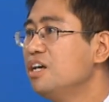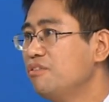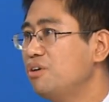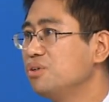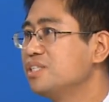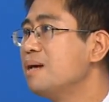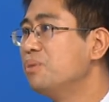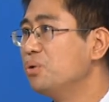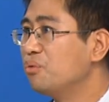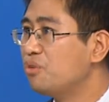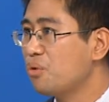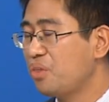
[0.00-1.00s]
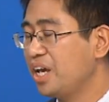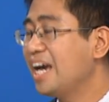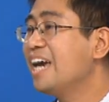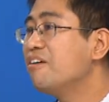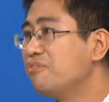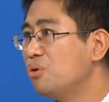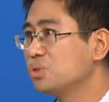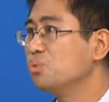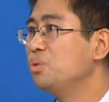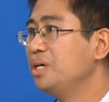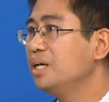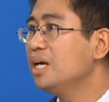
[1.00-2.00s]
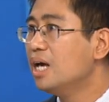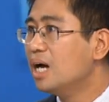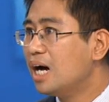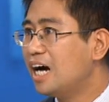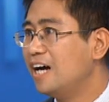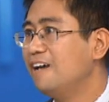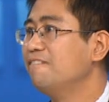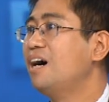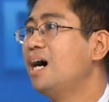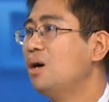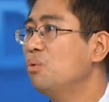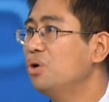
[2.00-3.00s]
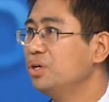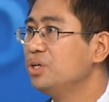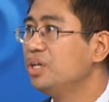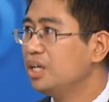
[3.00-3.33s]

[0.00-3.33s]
For example, for the Air Force, we have our